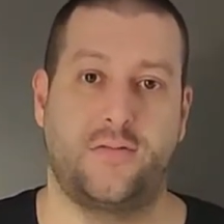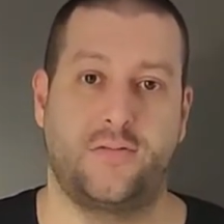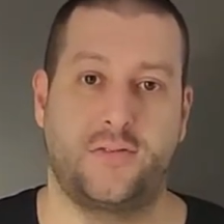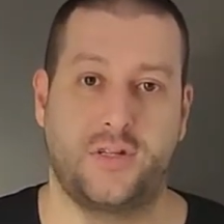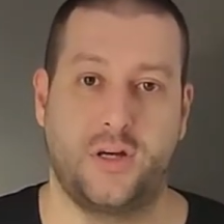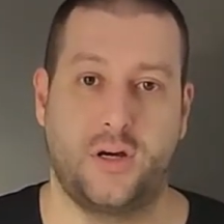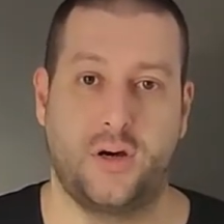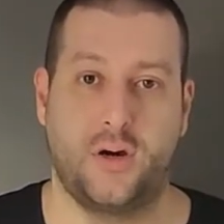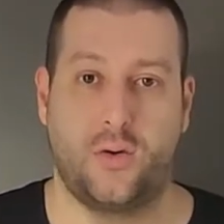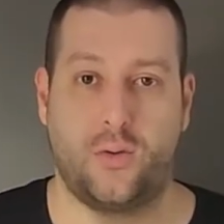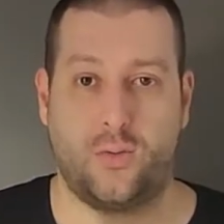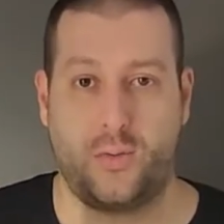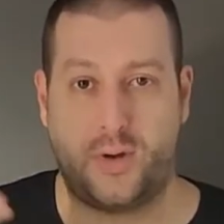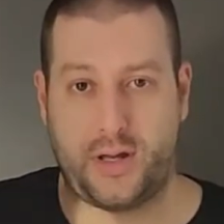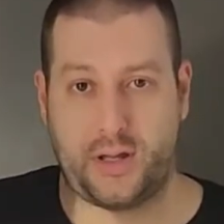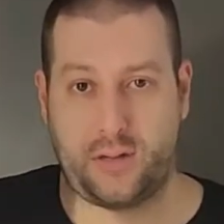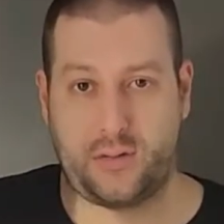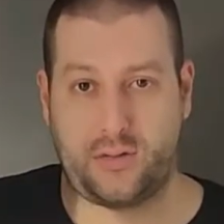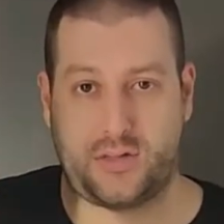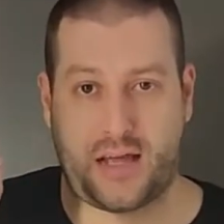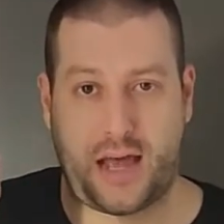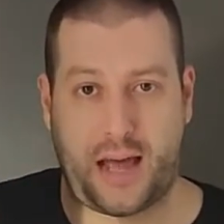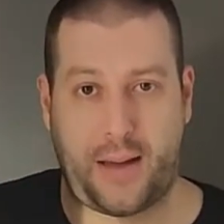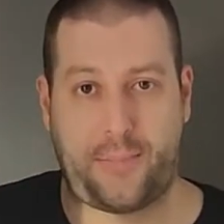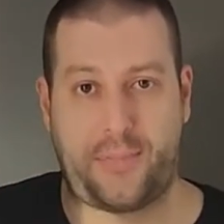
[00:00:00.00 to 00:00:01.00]
So when you
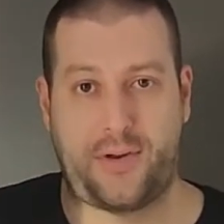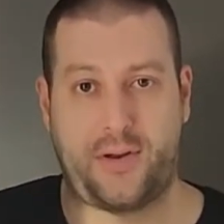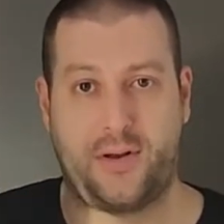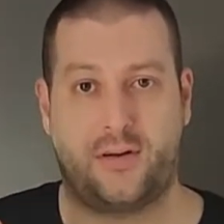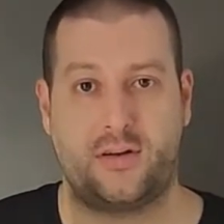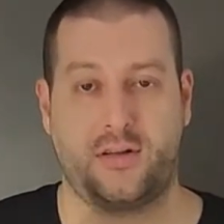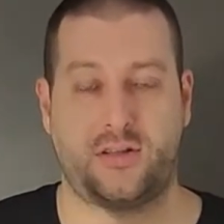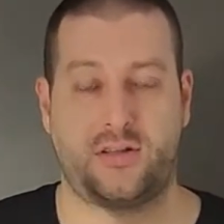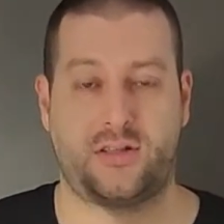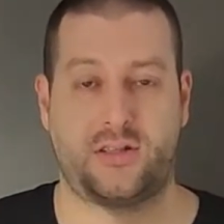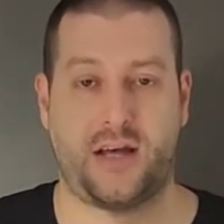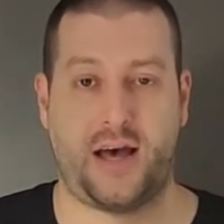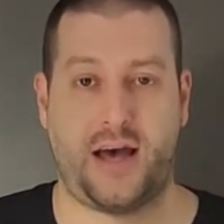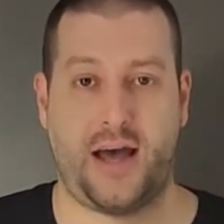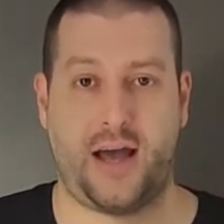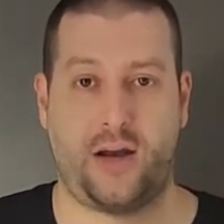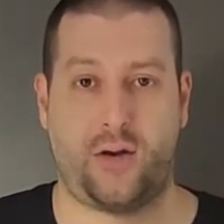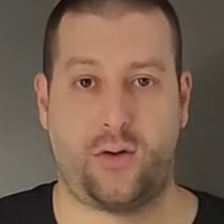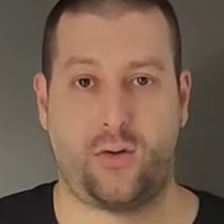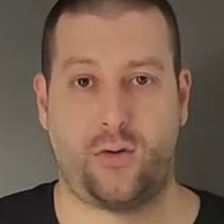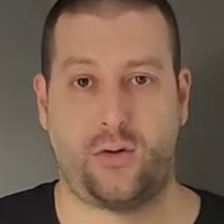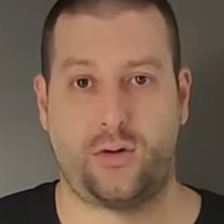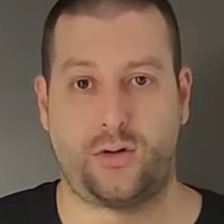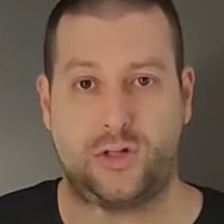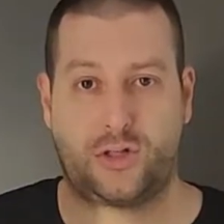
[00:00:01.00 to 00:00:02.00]
tap it on the side
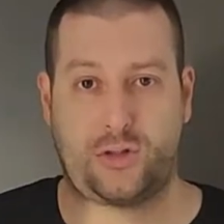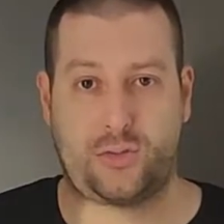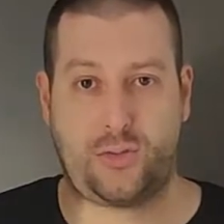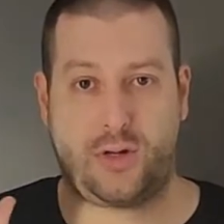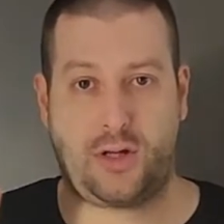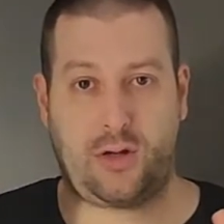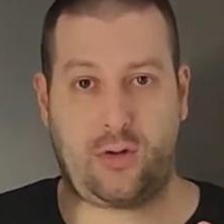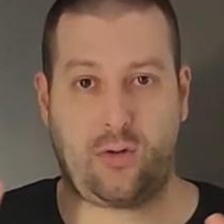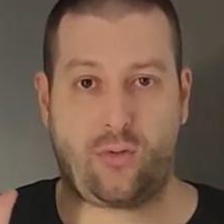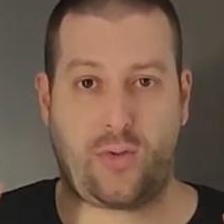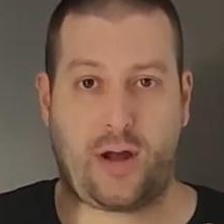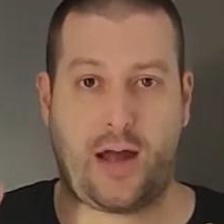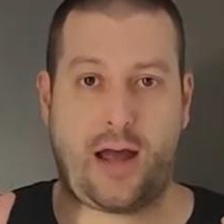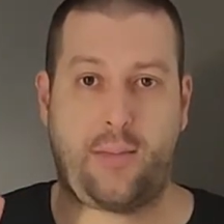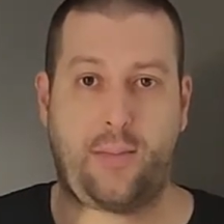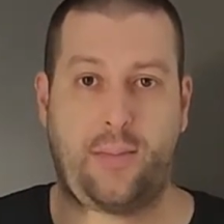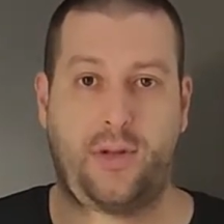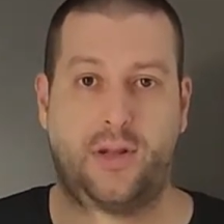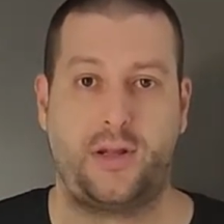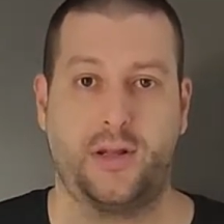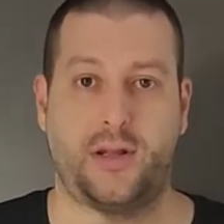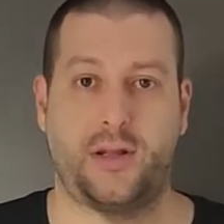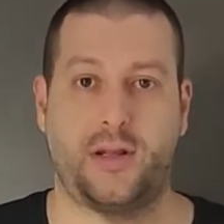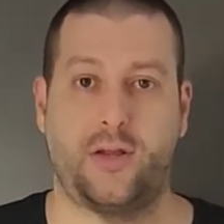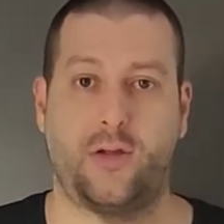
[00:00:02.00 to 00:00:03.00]
or just when you ramble
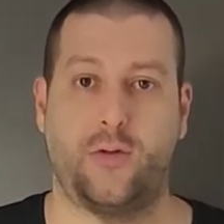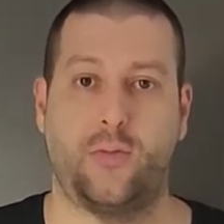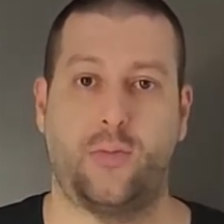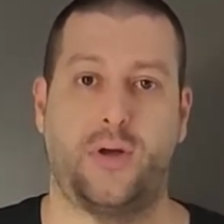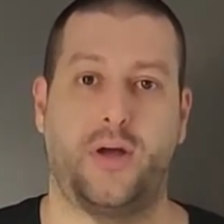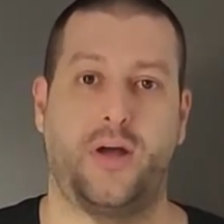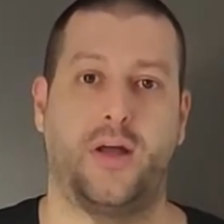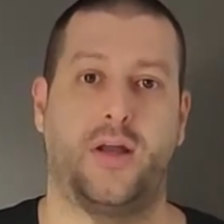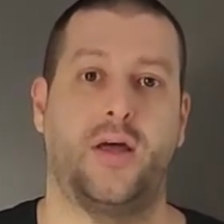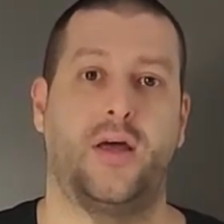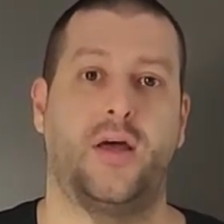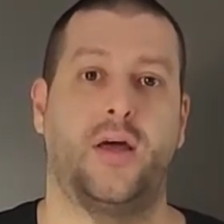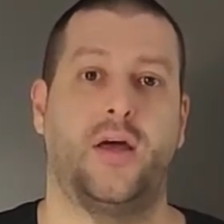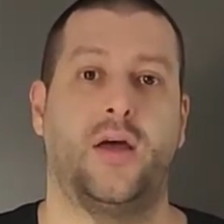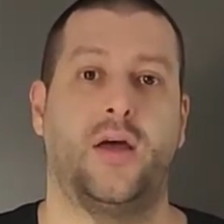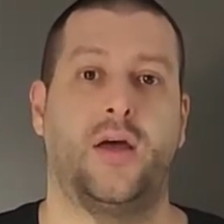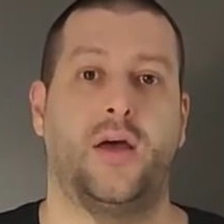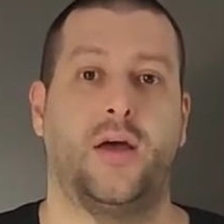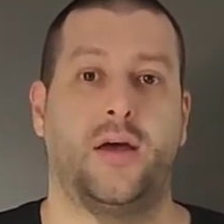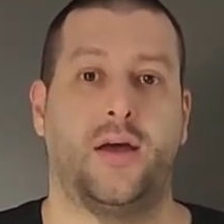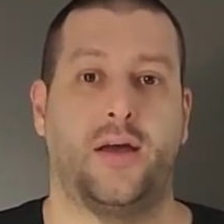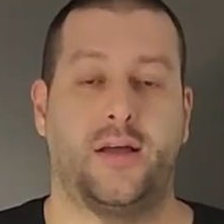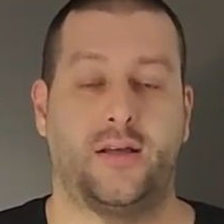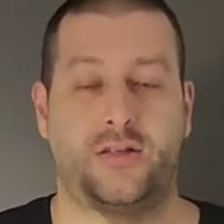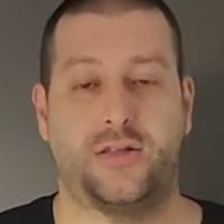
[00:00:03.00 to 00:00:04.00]
it a little bit,
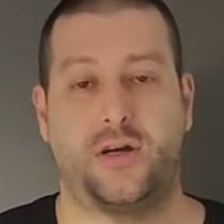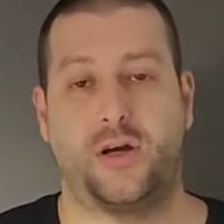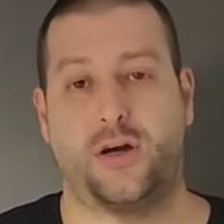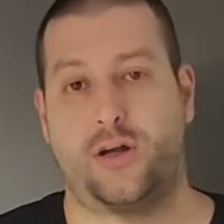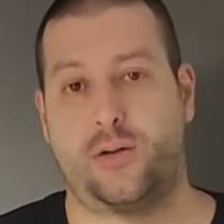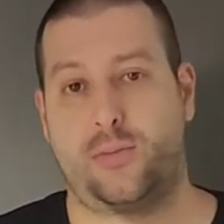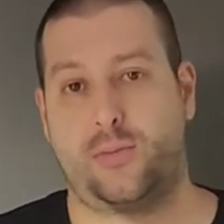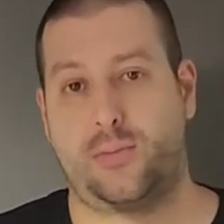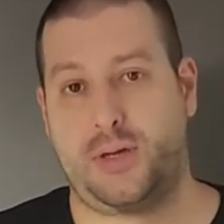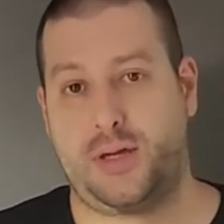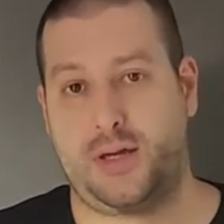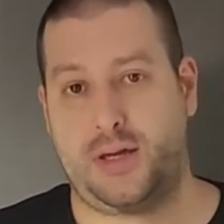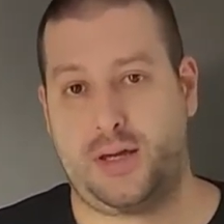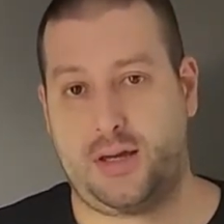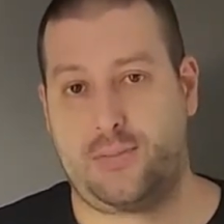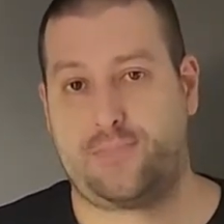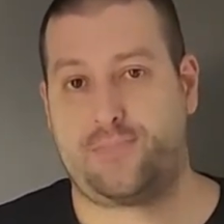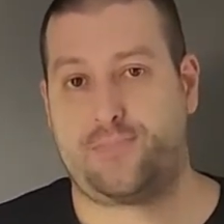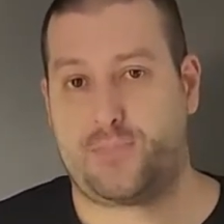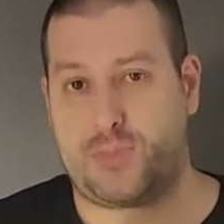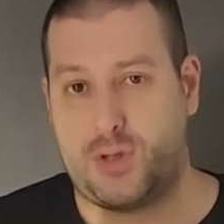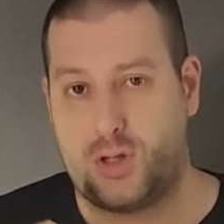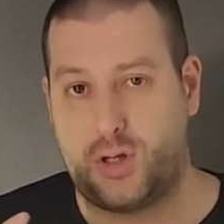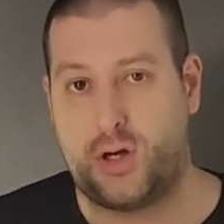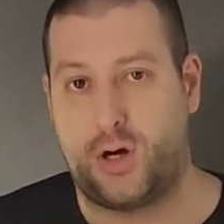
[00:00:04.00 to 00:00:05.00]
it's gonna
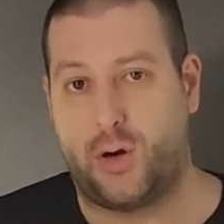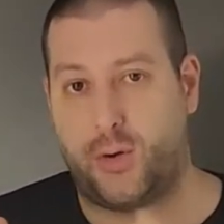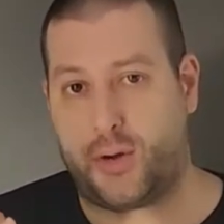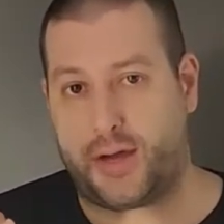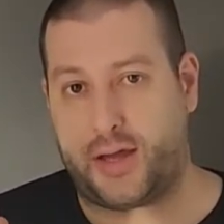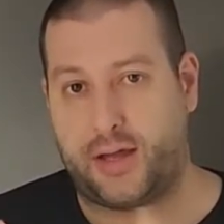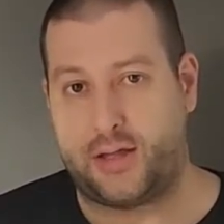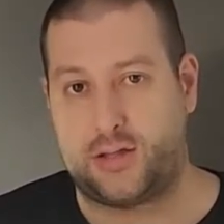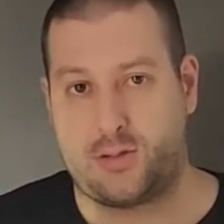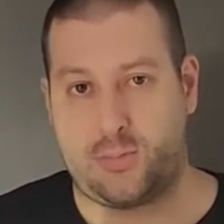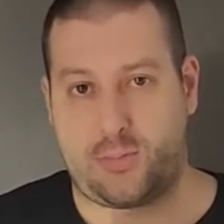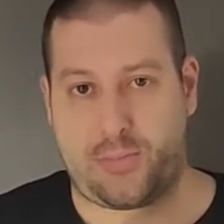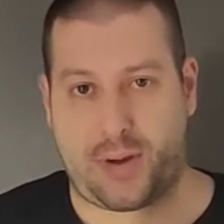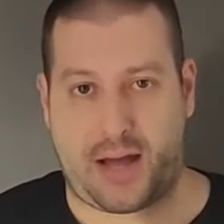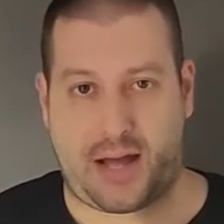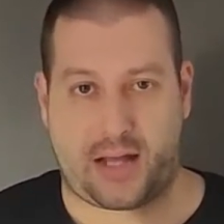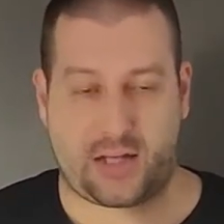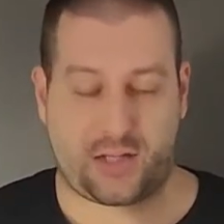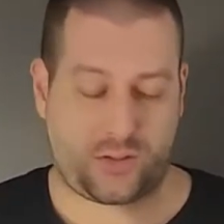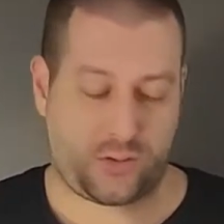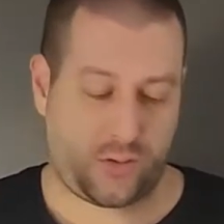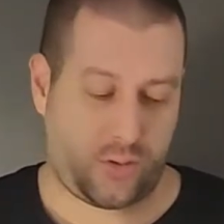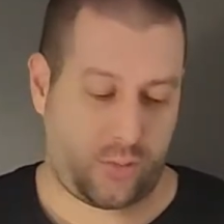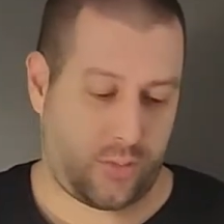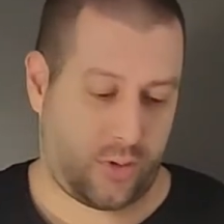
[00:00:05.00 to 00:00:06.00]
be going into
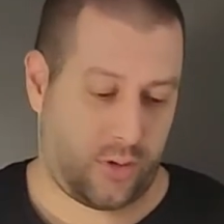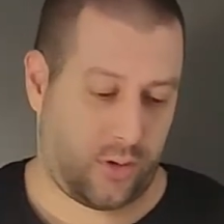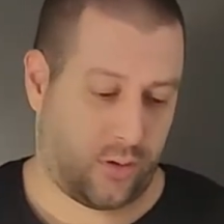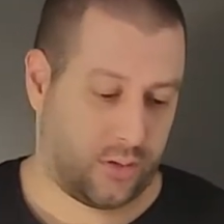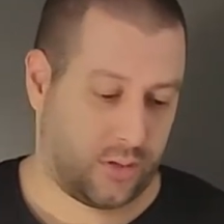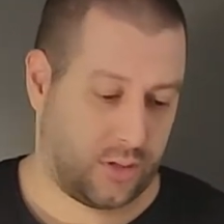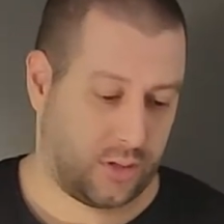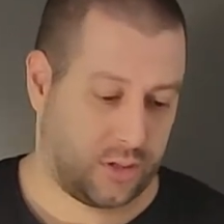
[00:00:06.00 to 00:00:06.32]
pass-through mode.